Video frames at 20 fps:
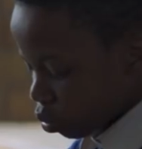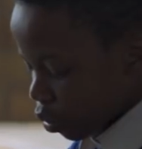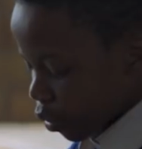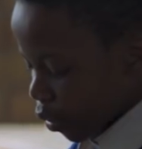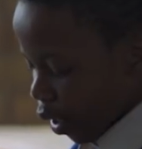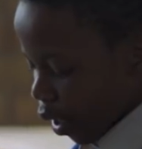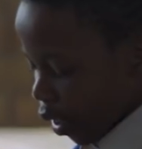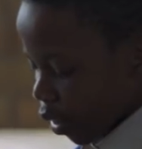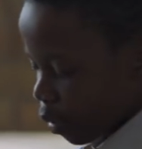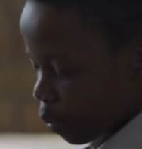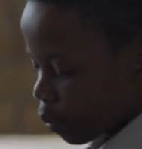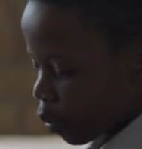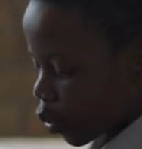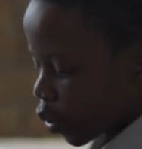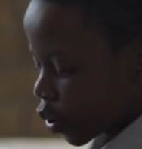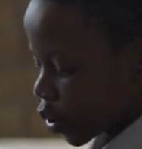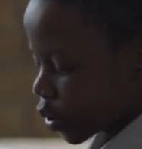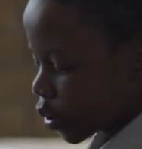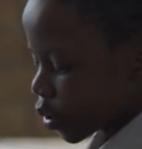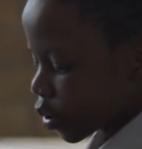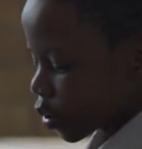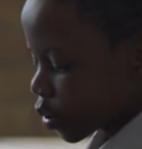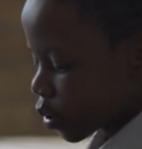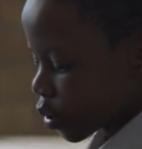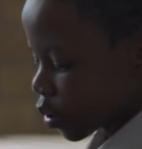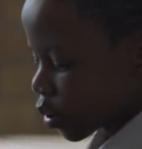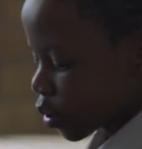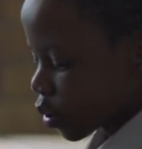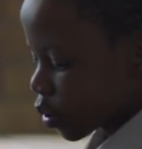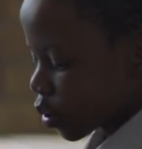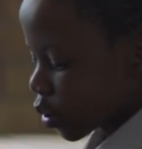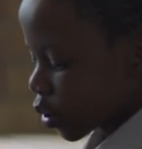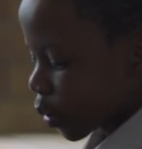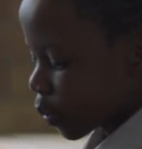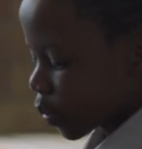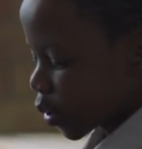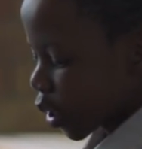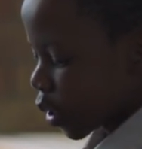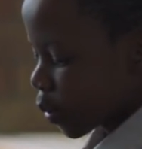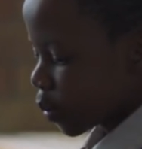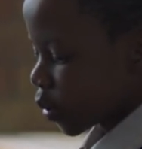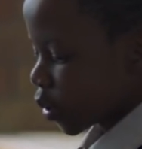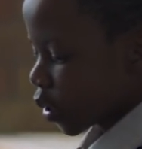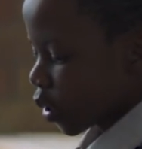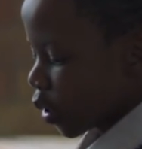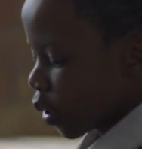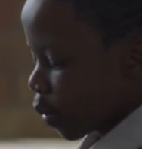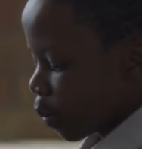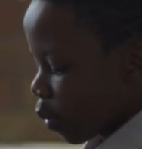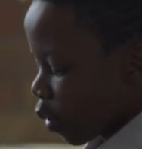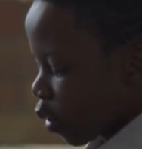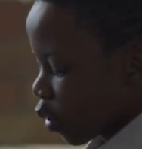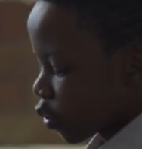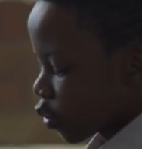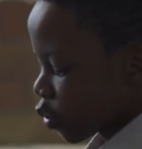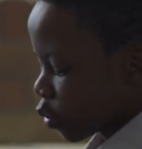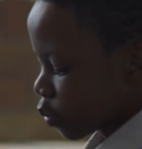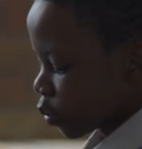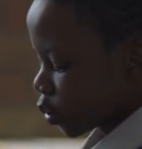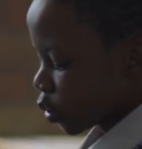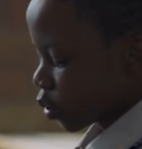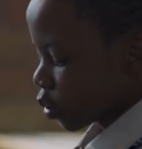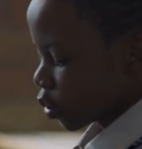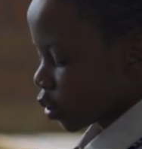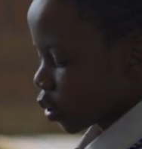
The other boys, sometimes in the bathrooms,